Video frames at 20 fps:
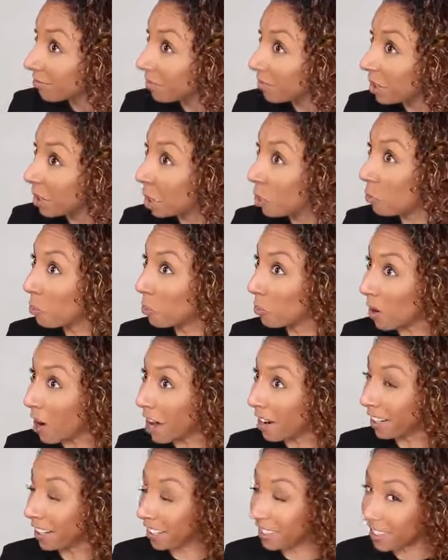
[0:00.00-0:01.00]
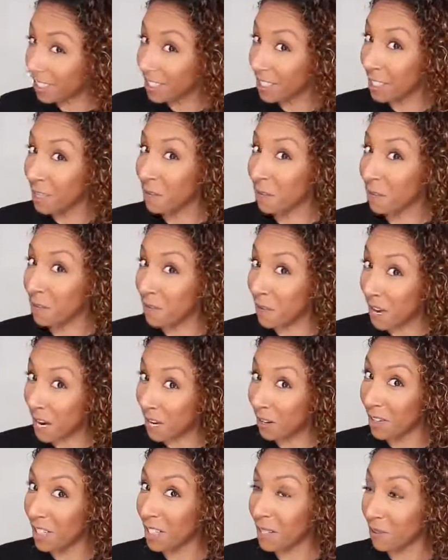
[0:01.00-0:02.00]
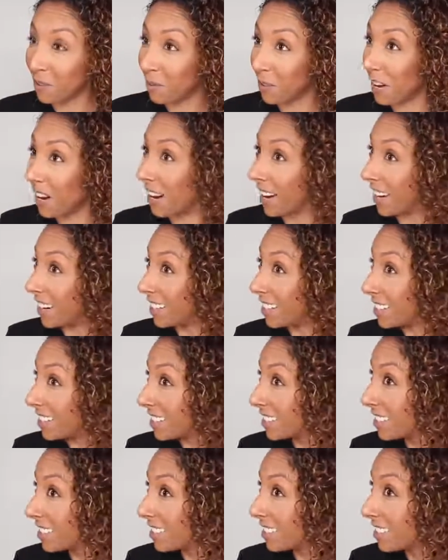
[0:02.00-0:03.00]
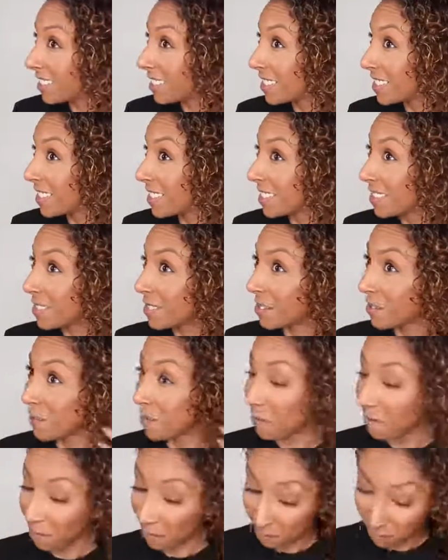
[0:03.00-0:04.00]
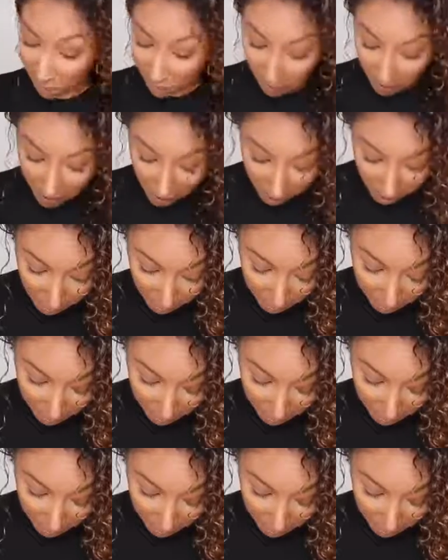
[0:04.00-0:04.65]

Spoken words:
No product. It does look very defined. Very